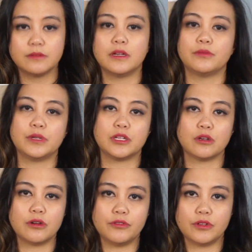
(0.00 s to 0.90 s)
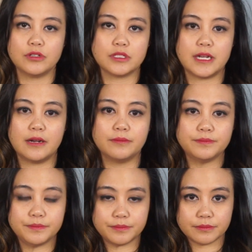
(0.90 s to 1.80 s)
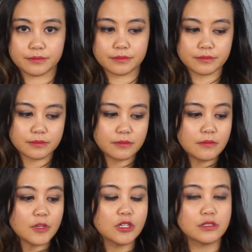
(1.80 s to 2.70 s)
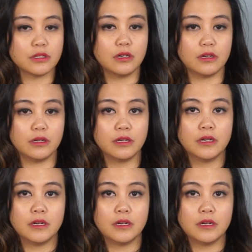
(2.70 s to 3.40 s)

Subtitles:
and we can go over those now. So